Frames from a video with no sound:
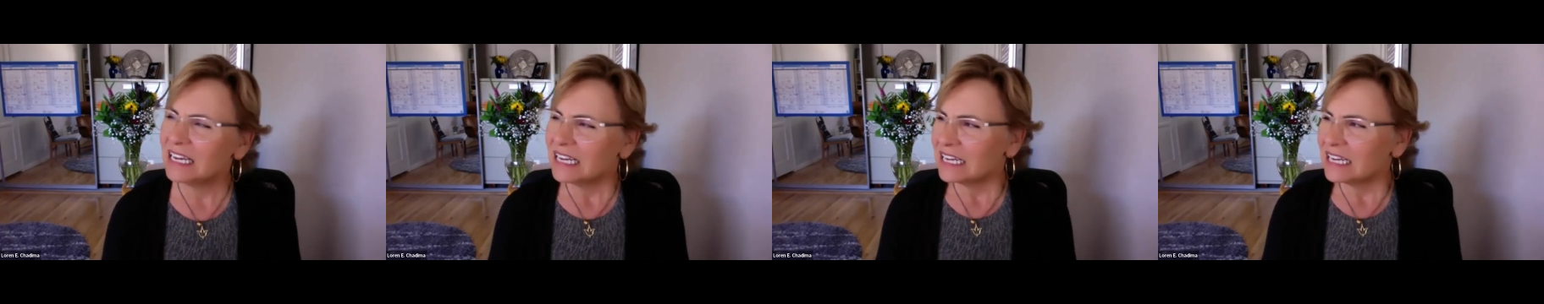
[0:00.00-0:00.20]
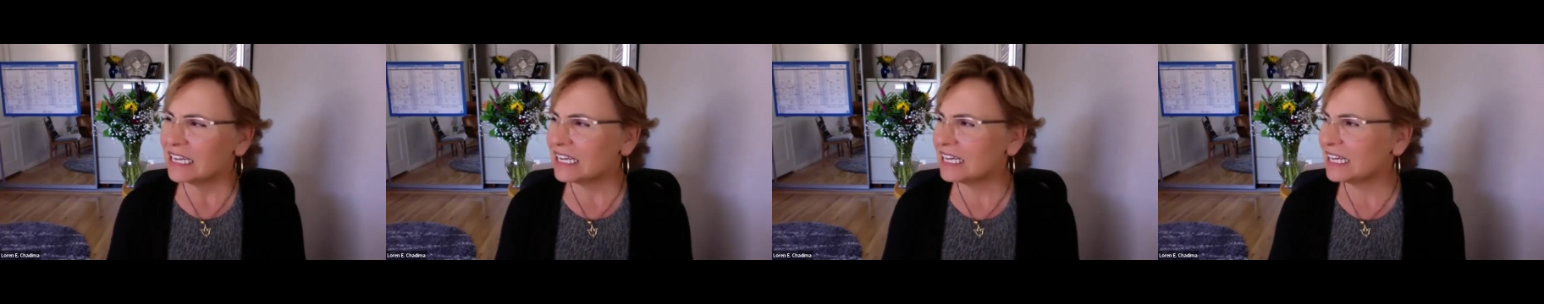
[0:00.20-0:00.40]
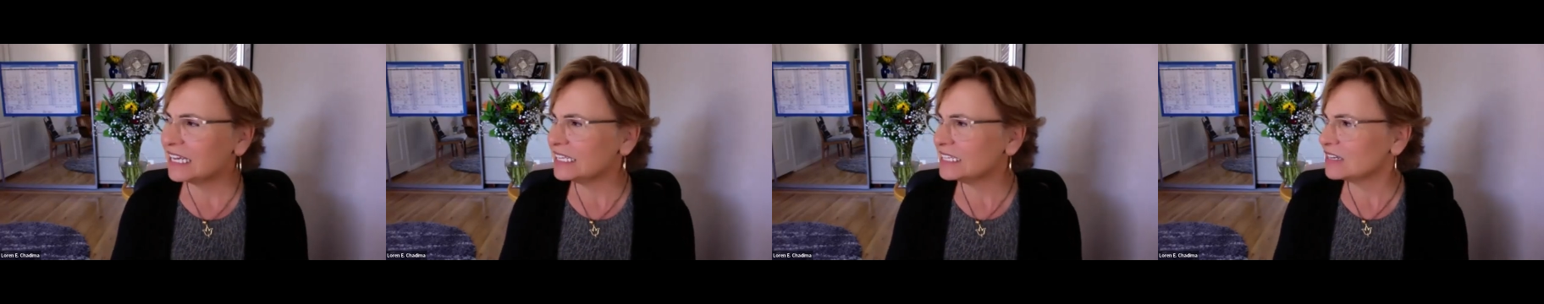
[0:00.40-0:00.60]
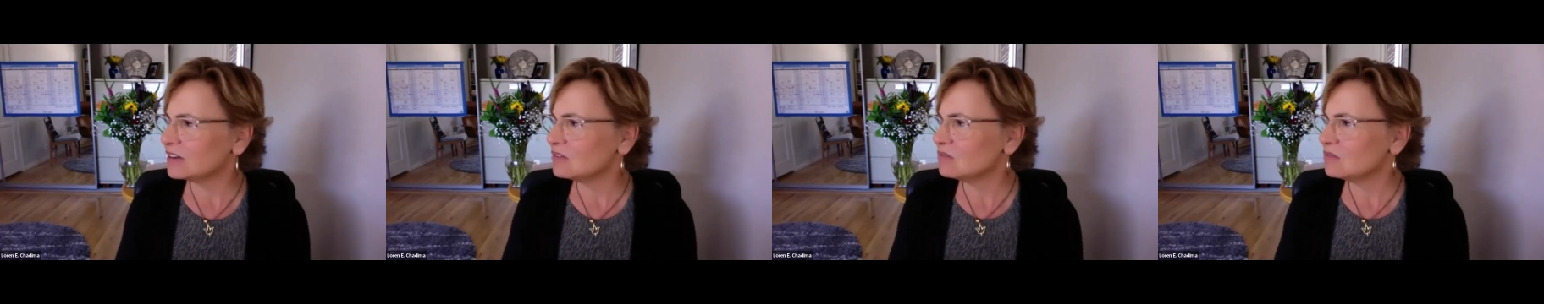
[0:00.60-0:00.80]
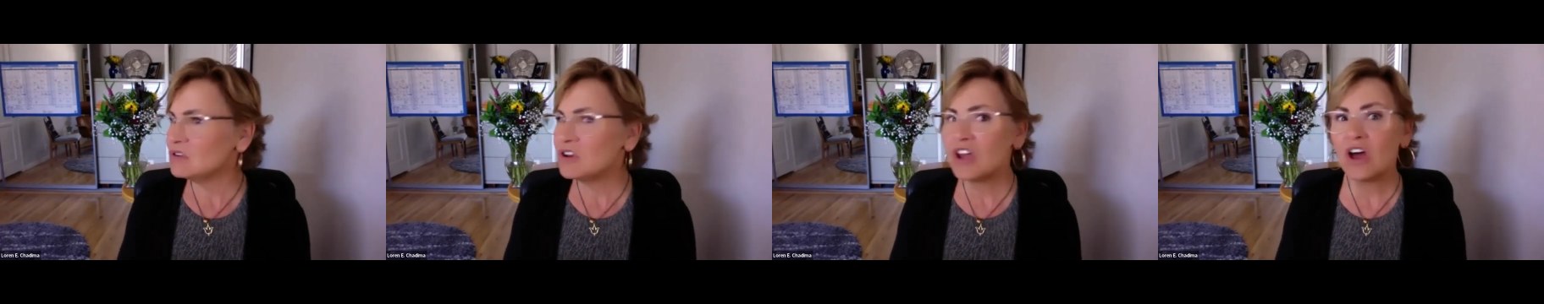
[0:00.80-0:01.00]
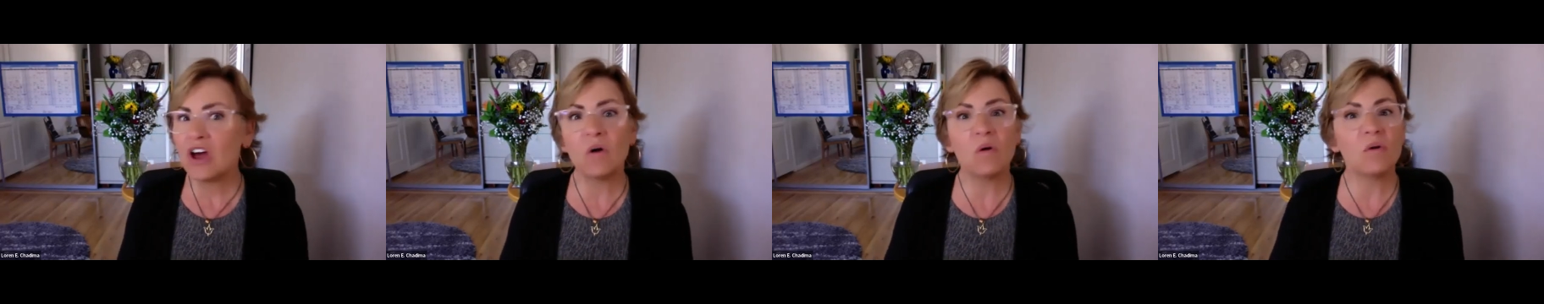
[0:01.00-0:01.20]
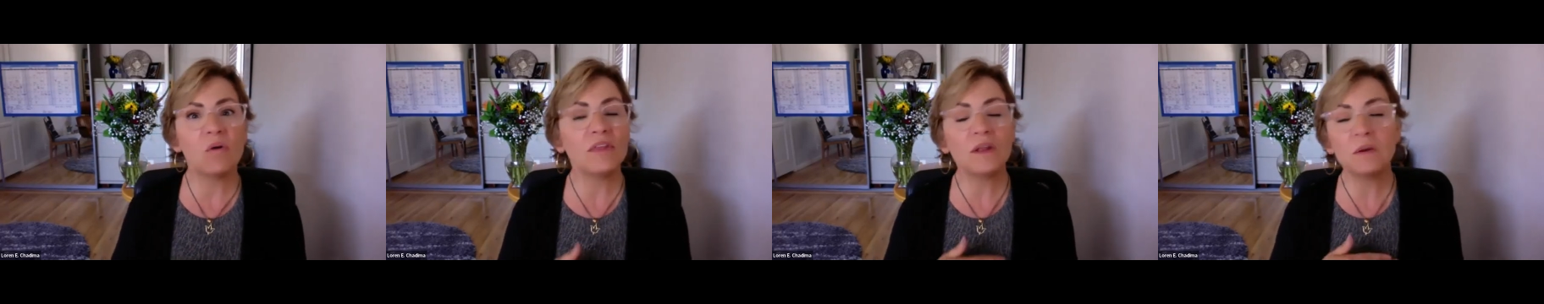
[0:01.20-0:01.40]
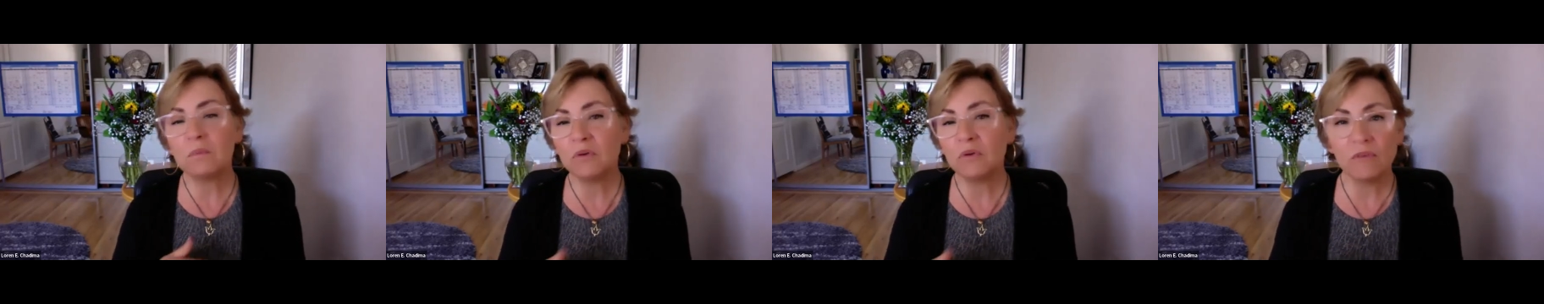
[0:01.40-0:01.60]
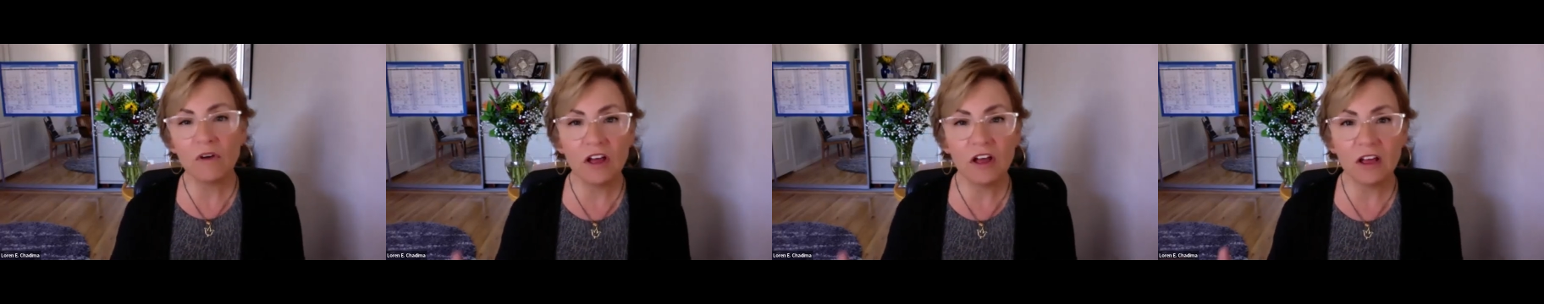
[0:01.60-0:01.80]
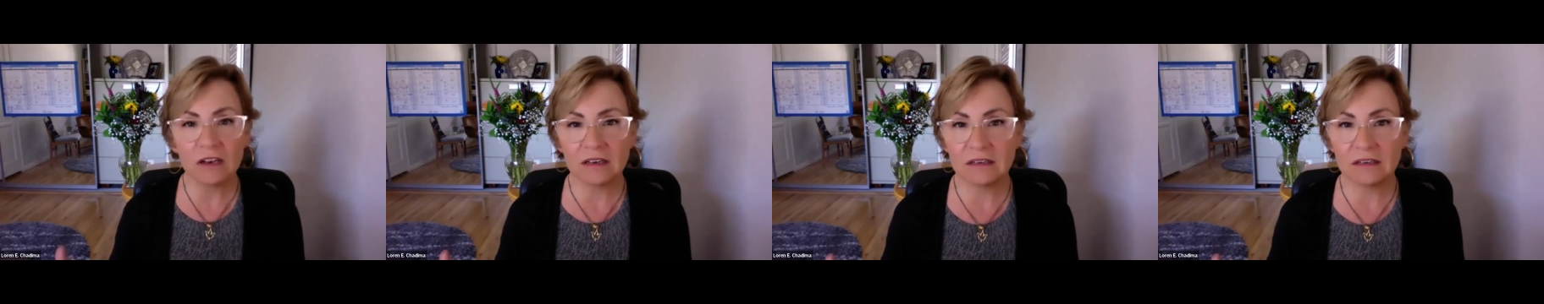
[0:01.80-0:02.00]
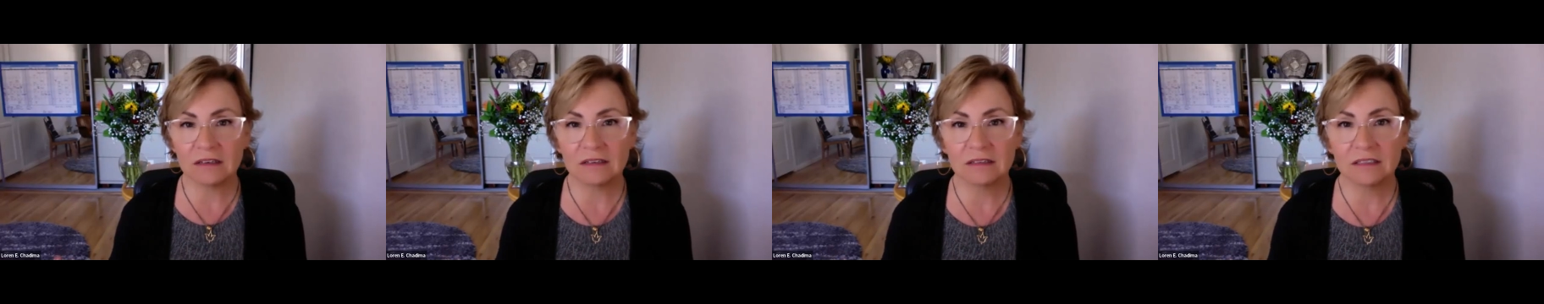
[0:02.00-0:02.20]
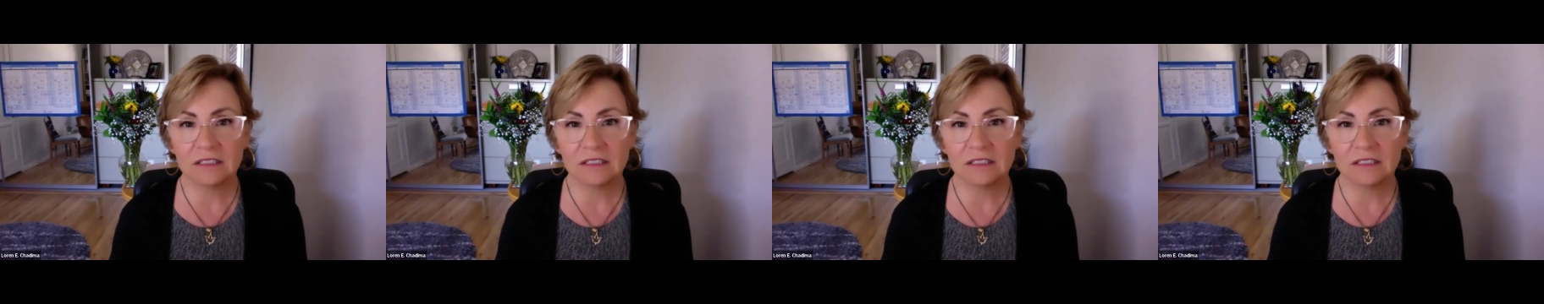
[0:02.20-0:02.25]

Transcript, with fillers: I don't know, then move on.